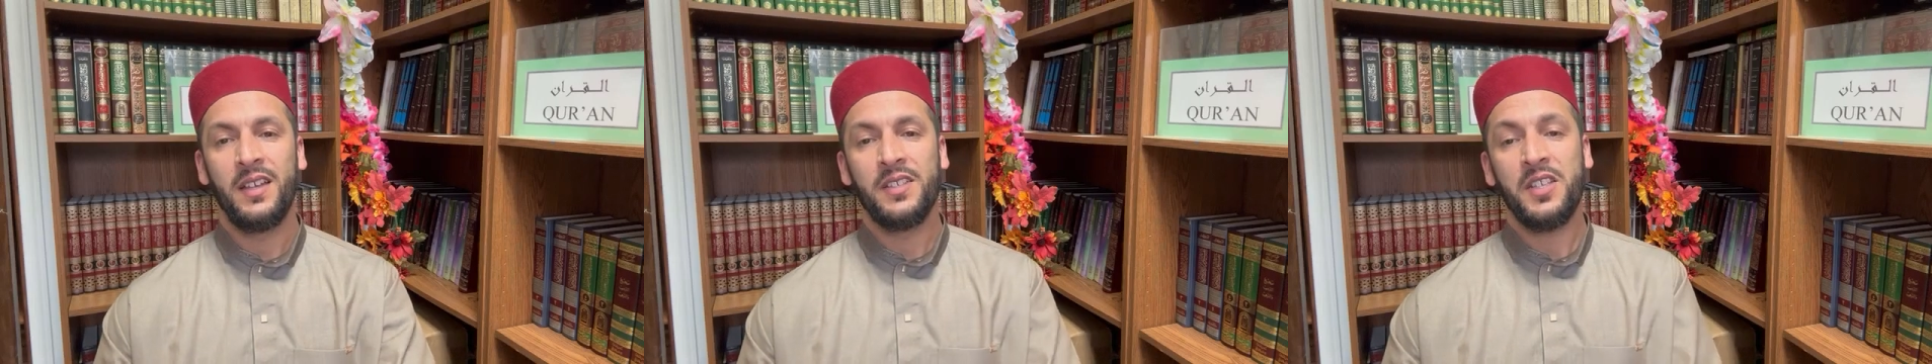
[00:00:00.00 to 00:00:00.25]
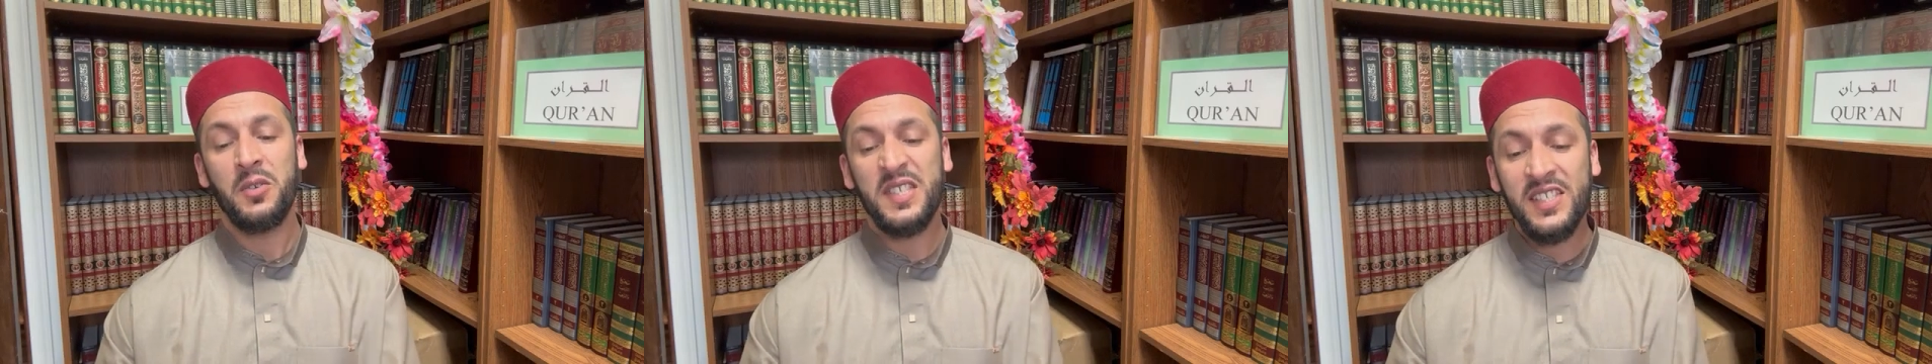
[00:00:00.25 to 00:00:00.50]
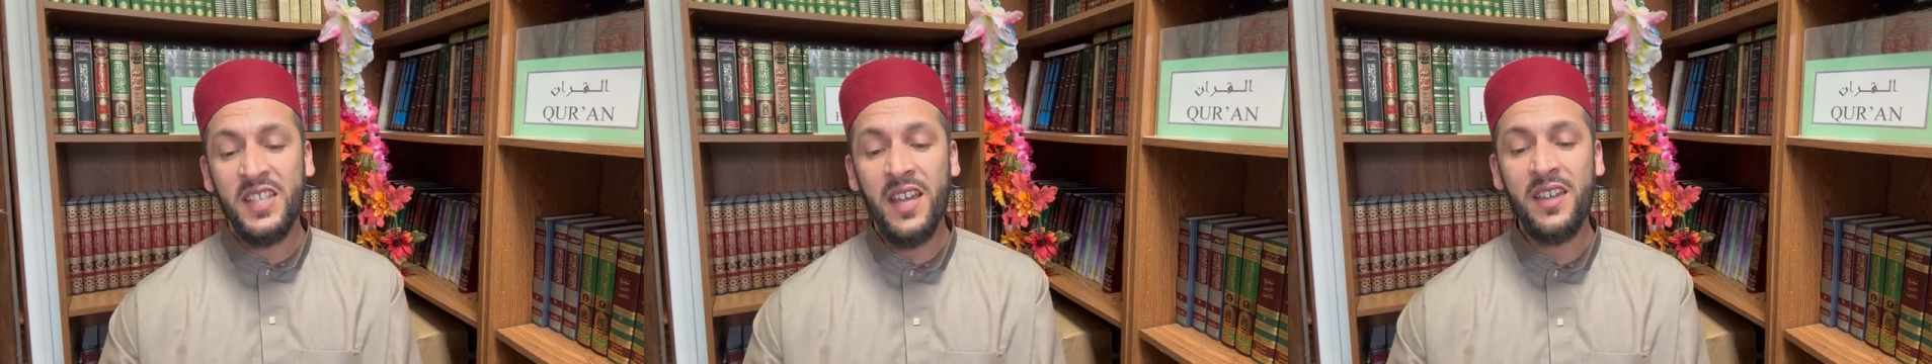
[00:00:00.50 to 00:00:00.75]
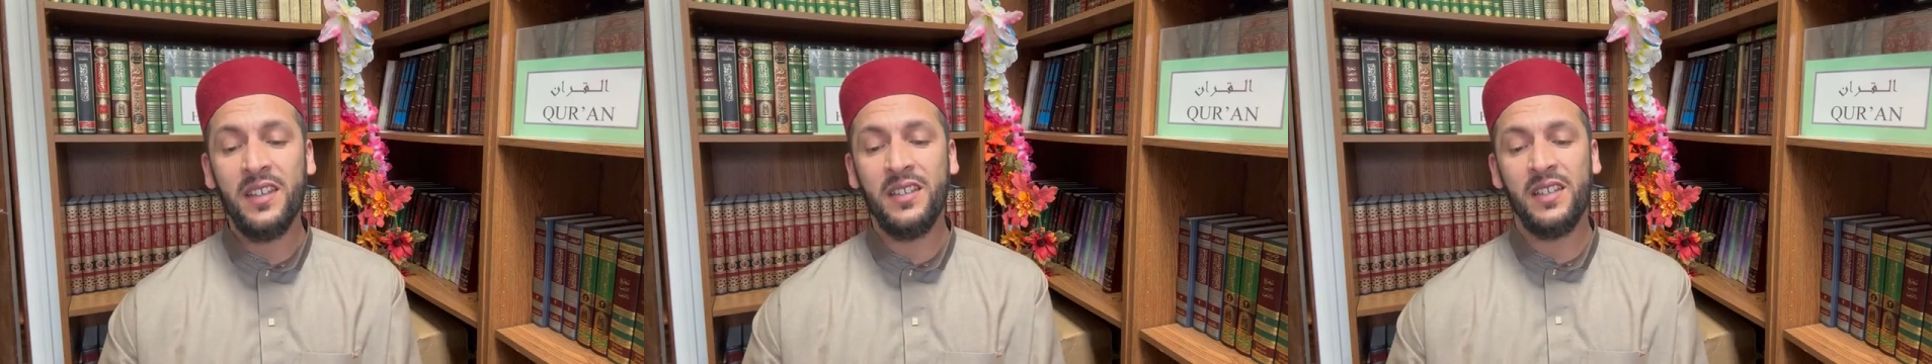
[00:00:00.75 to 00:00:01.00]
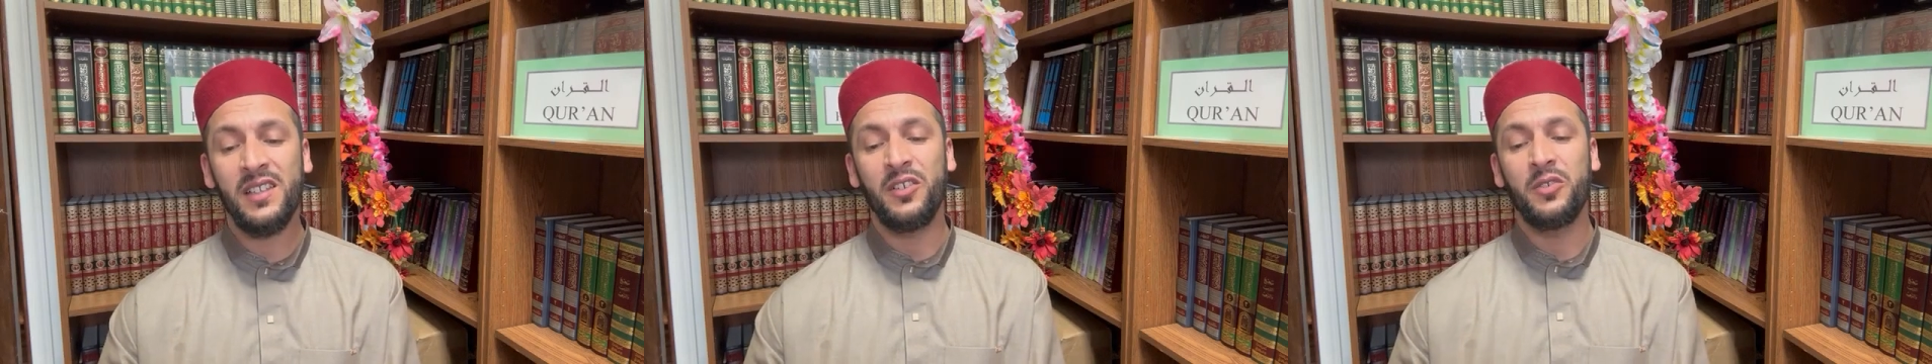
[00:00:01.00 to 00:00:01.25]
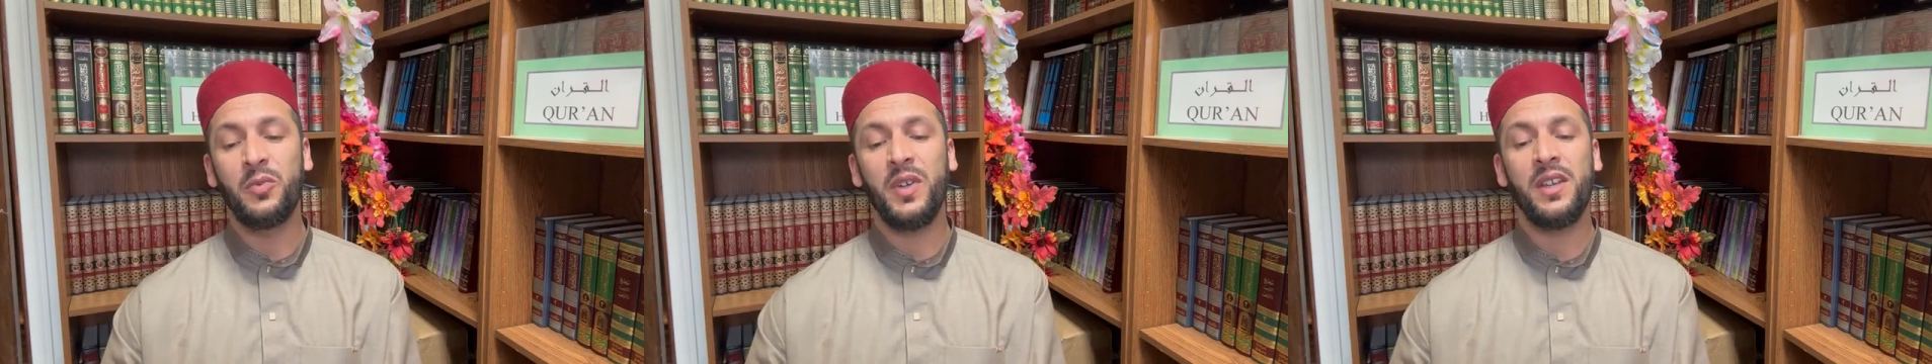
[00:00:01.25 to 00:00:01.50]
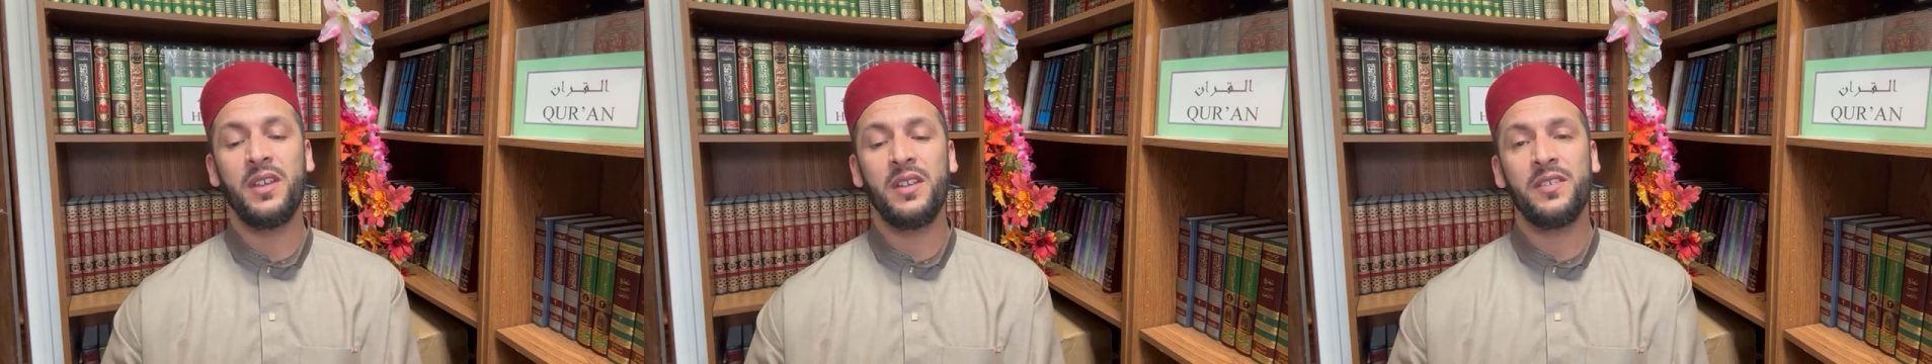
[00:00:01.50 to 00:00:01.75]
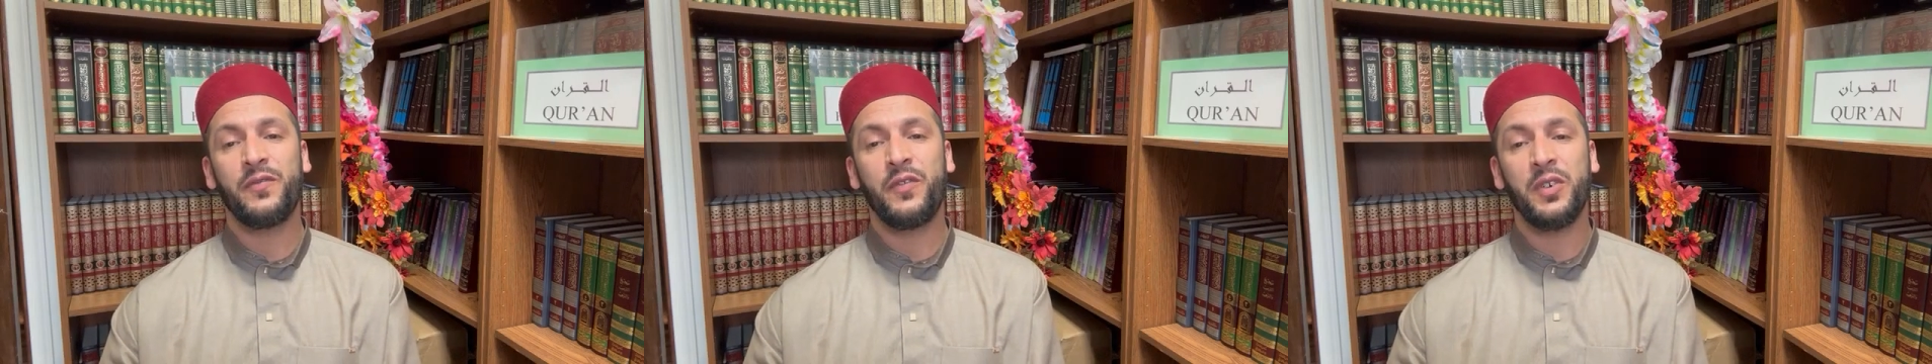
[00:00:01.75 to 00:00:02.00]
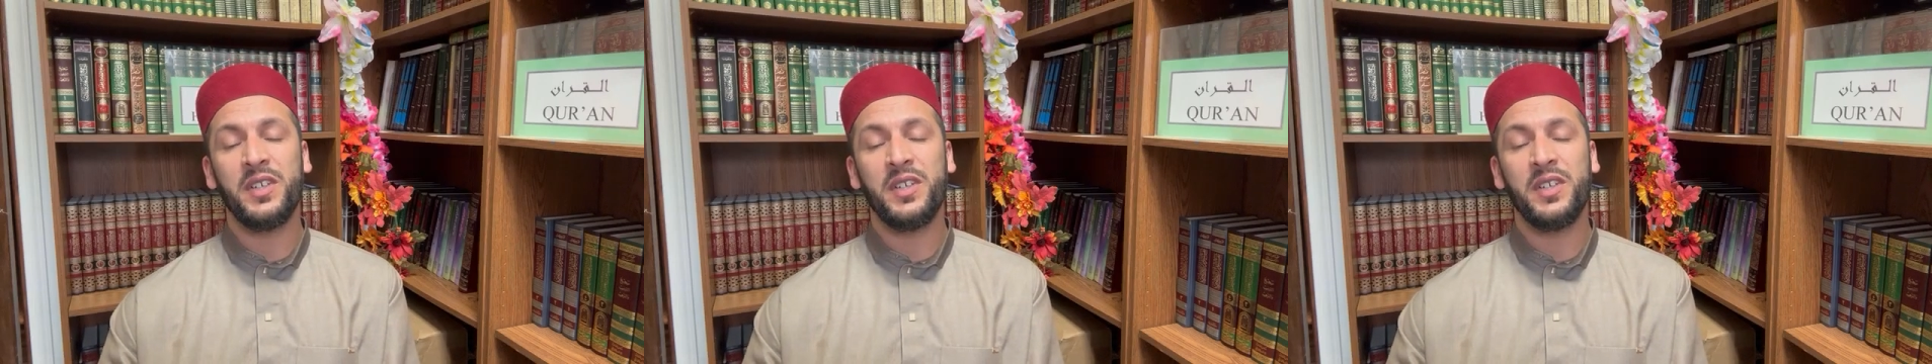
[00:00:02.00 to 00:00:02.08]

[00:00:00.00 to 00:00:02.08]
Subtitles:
So staying alone for